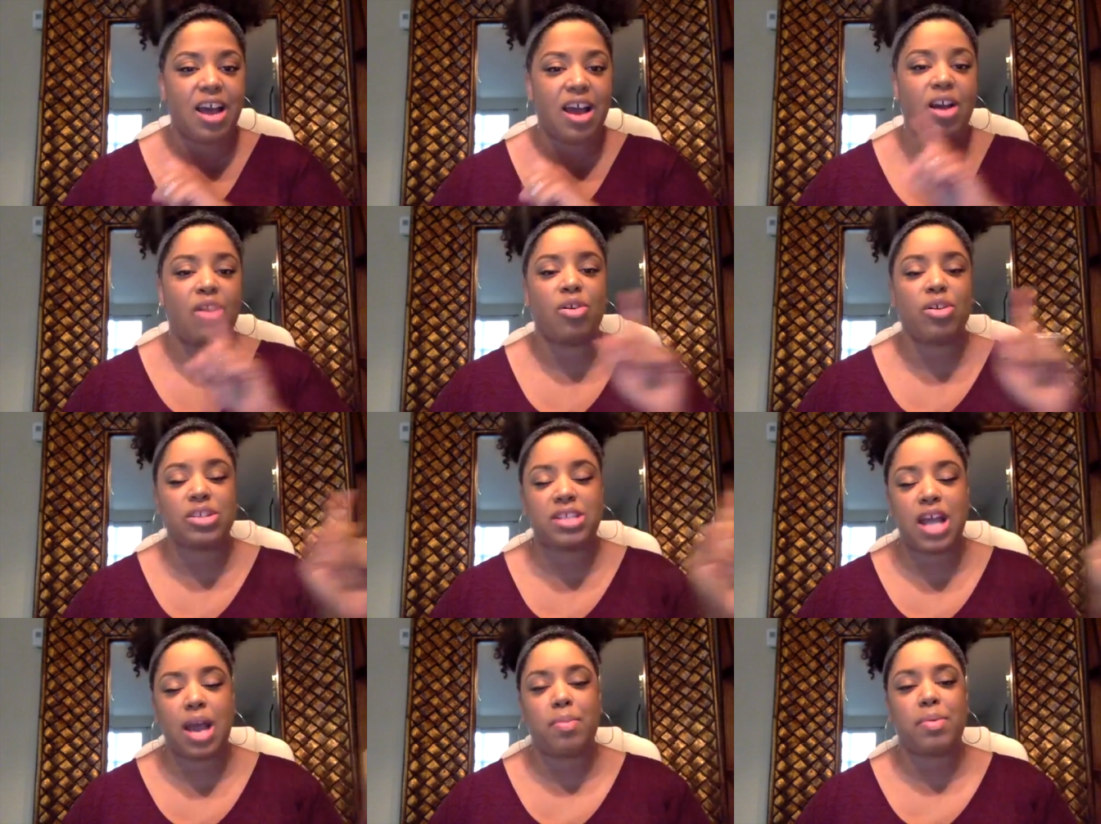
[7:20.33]
or
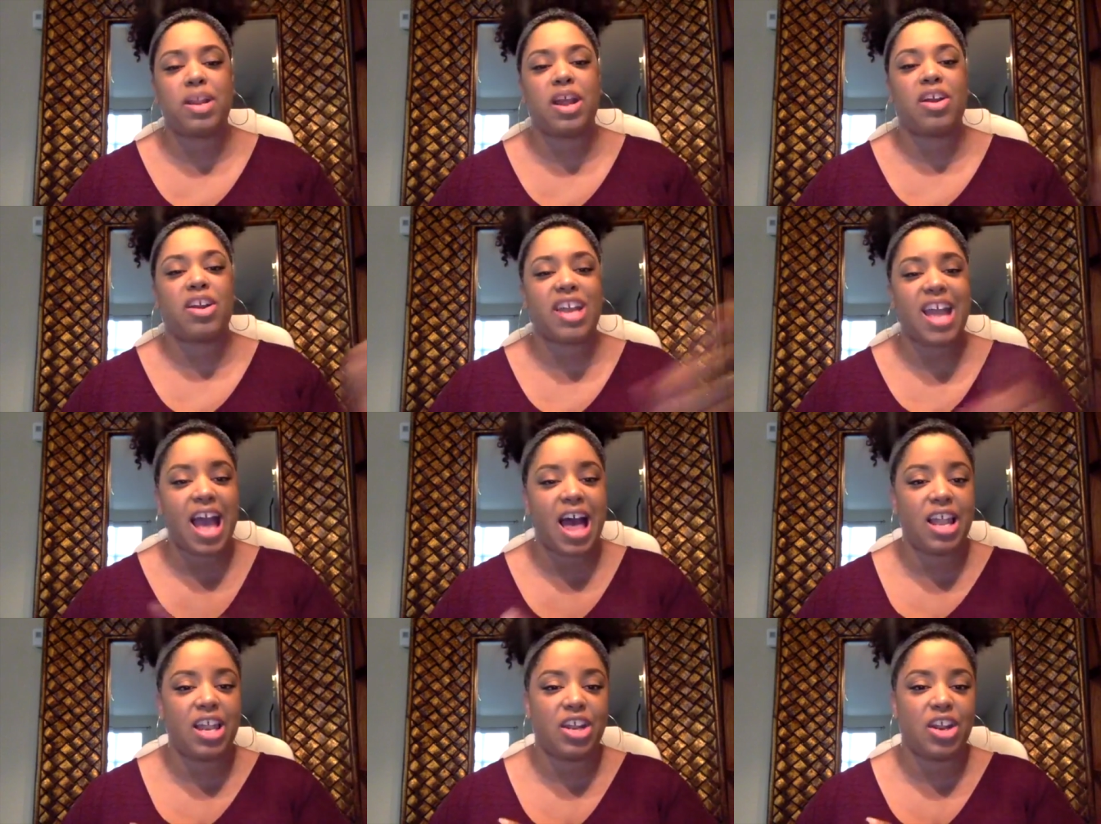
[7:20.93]
type in their
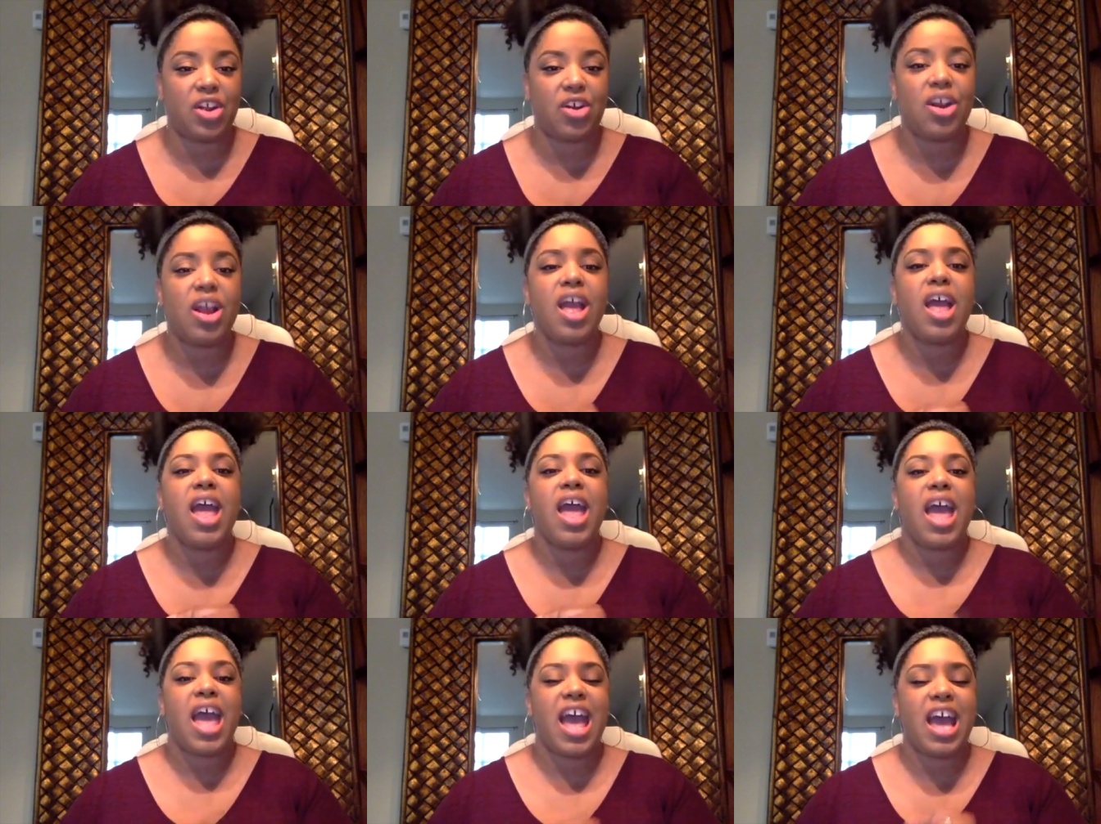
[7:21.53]
calendar
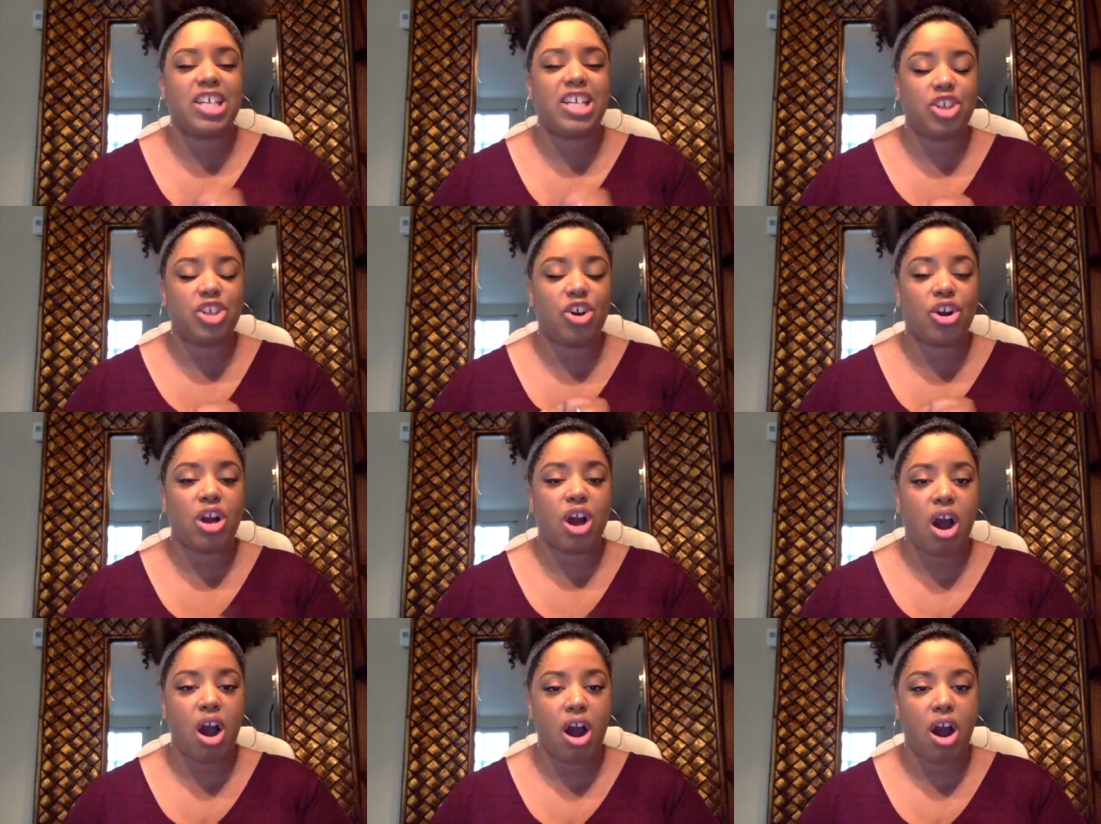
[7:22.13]
as your
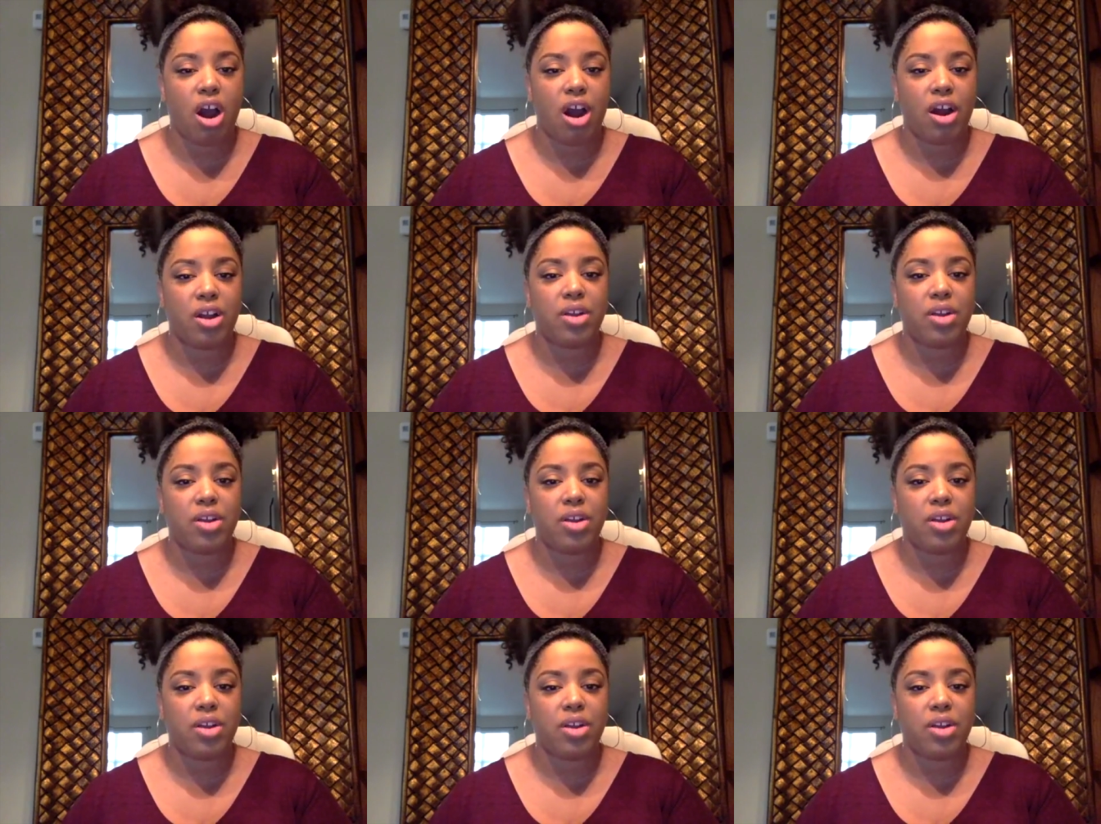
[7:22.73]
card,